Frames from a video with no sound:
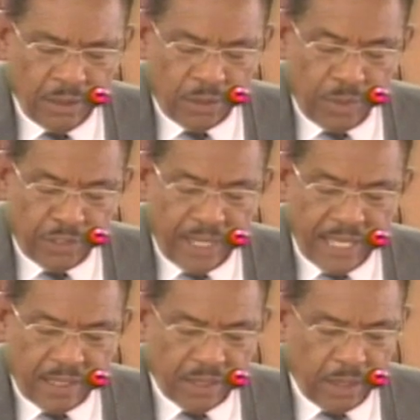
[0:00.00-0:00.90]
to
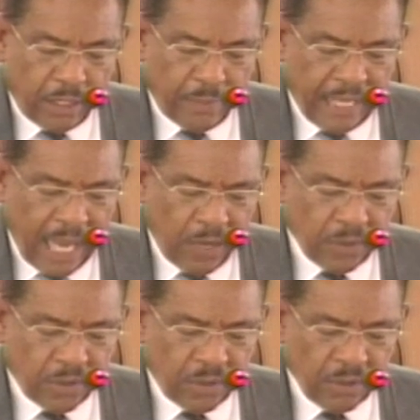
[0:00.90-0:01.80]
address this Honorable
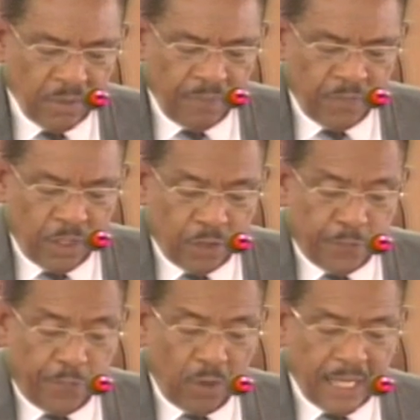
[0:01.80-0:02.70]
House to
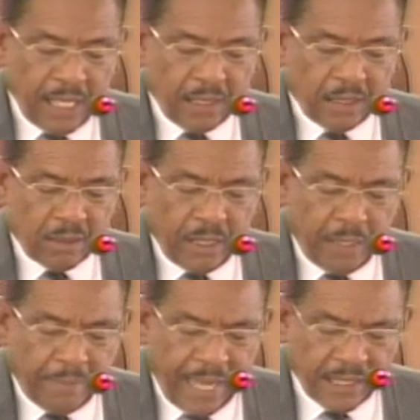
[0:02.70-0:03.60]
focus on
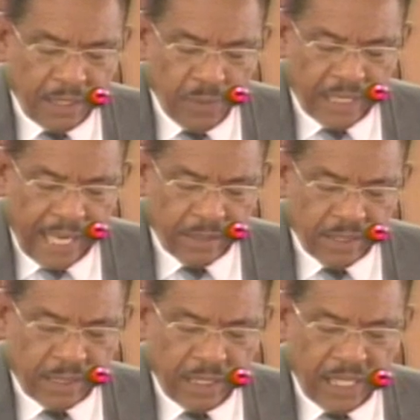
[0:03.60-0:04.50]
a matter which I
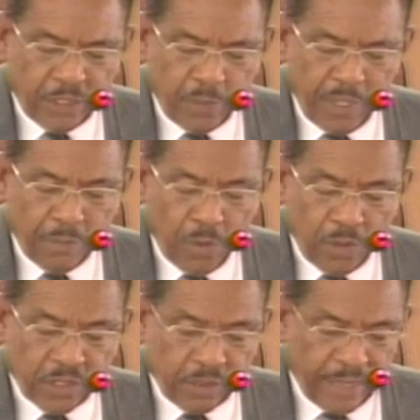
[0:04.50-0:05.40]
consider to be
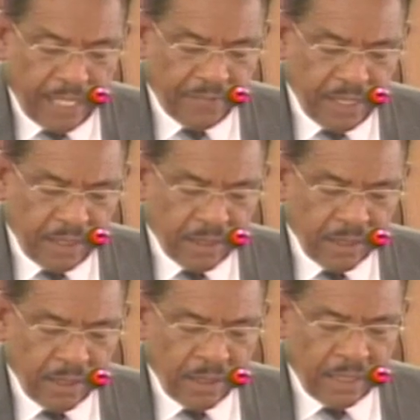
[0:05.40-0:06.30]
most relevant
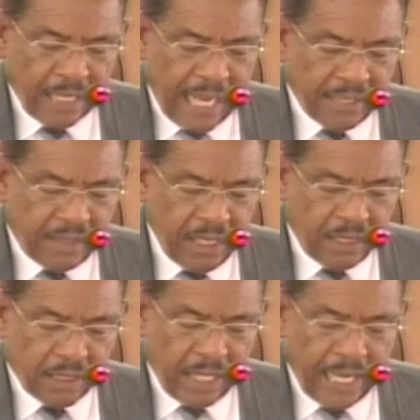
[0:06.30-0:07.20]
at
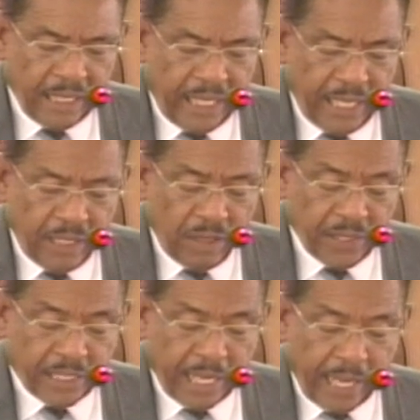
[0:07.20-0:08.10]
this and any
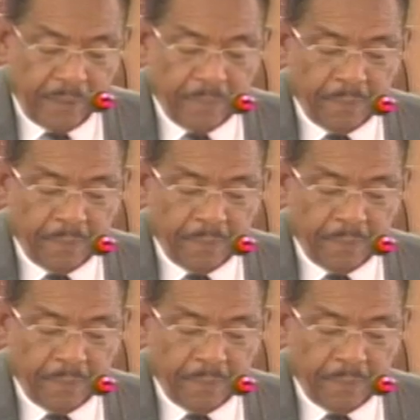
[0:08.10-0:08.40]
other time,